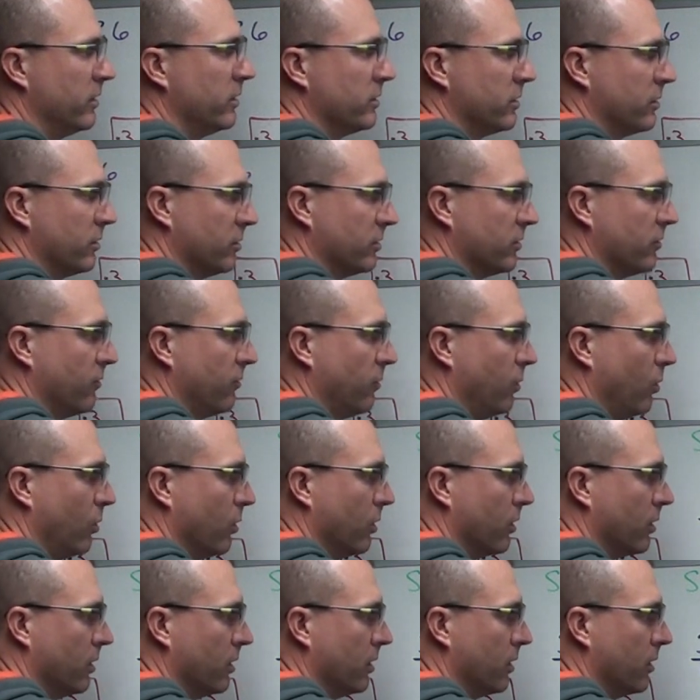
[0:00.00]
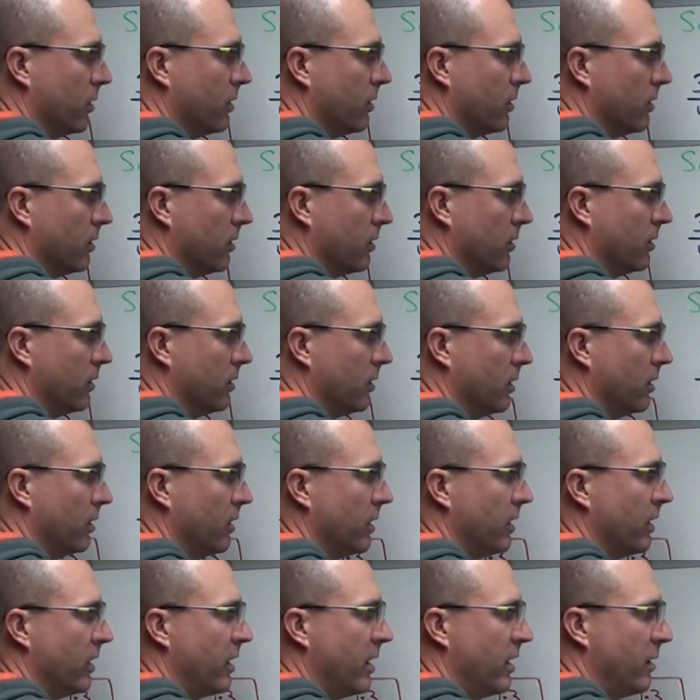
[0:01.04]
So it's 4.
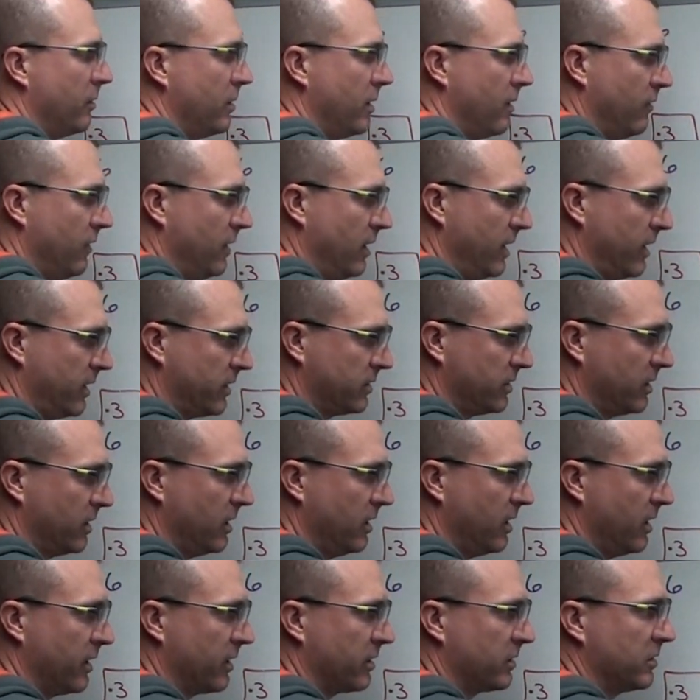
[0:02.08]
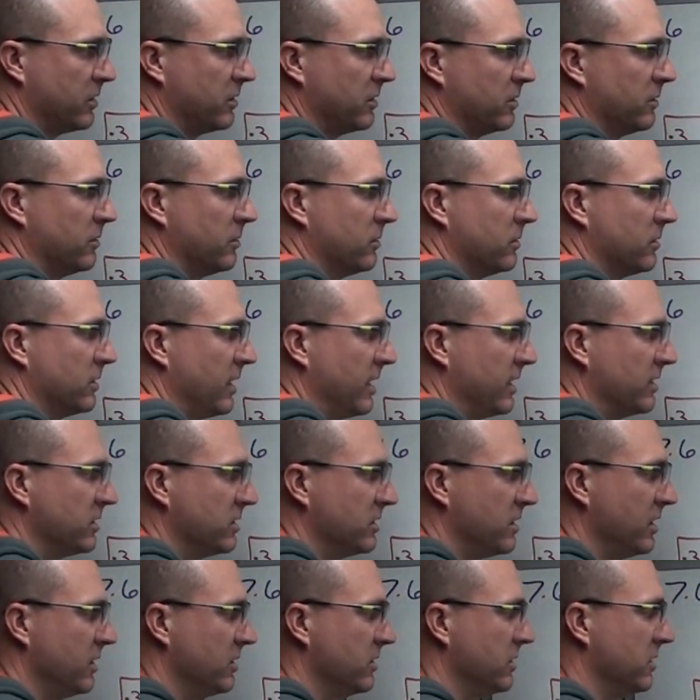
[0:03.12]
And we have an x and an x. That
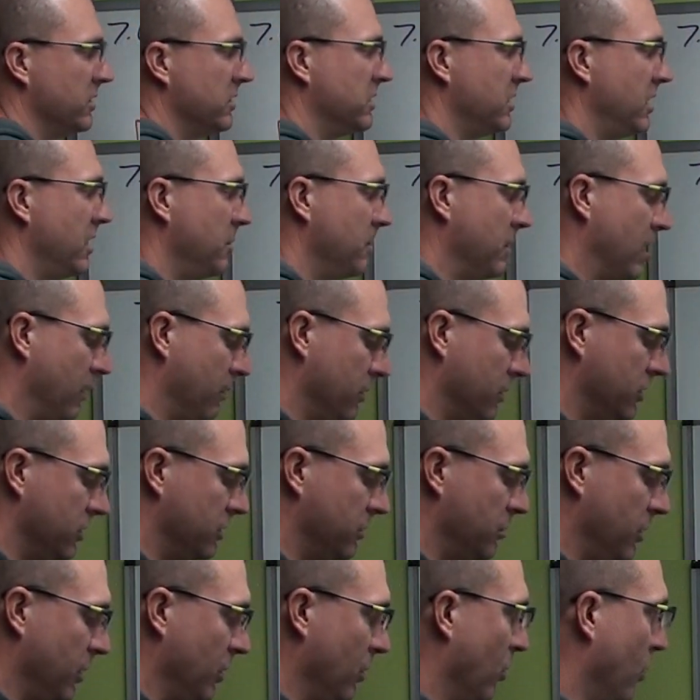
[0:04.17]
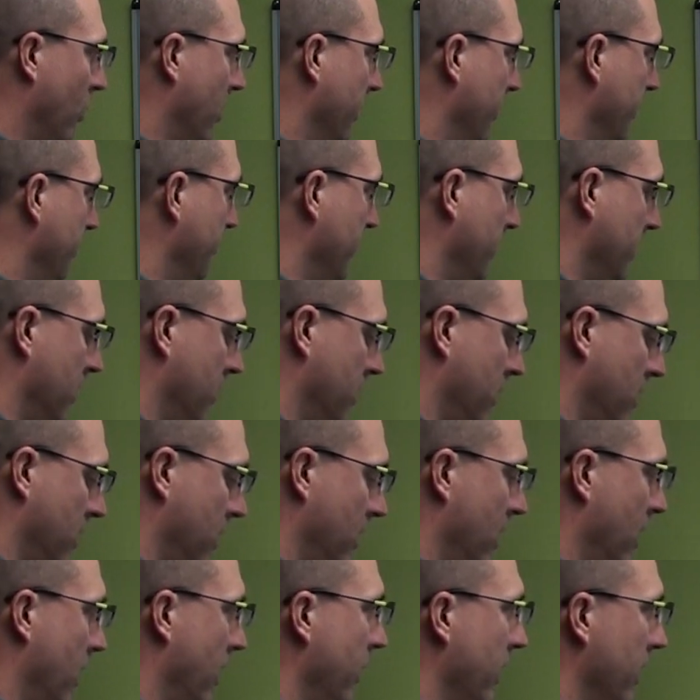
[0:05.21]
stays the same. That would just be 1.
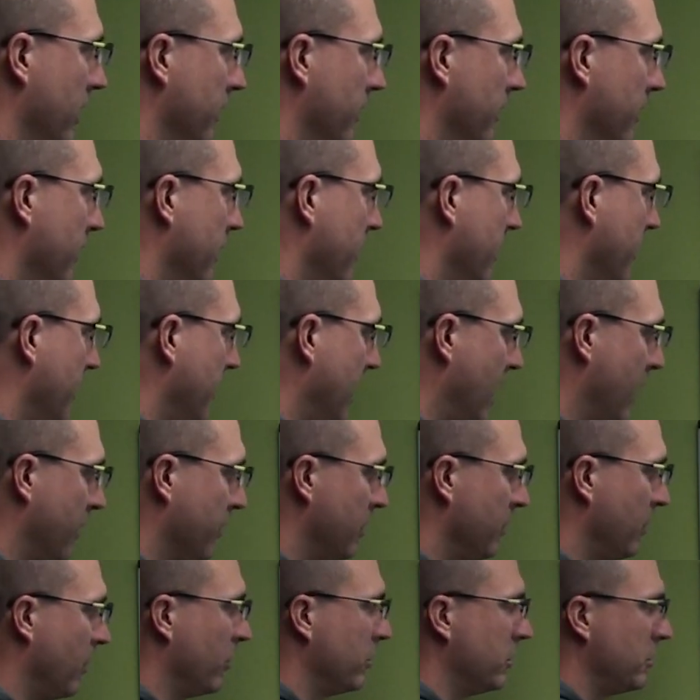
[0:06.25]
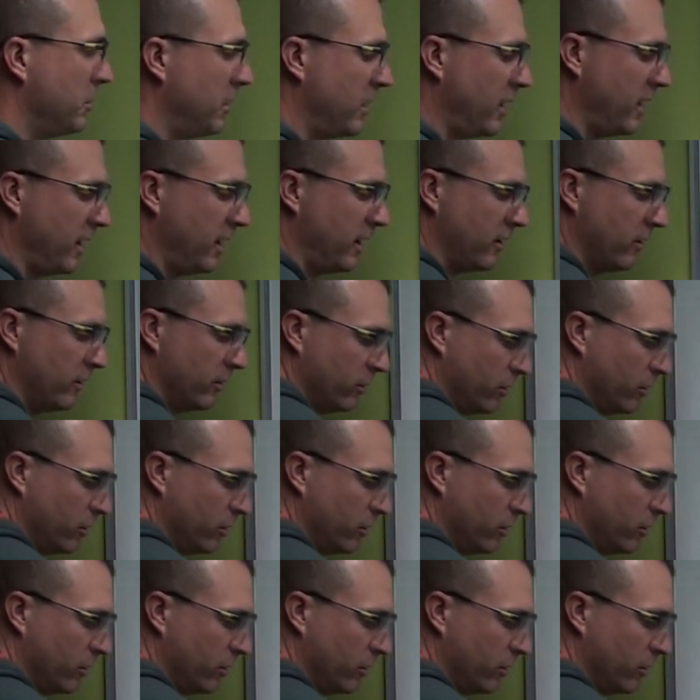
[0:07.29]
Alright, now we multiply our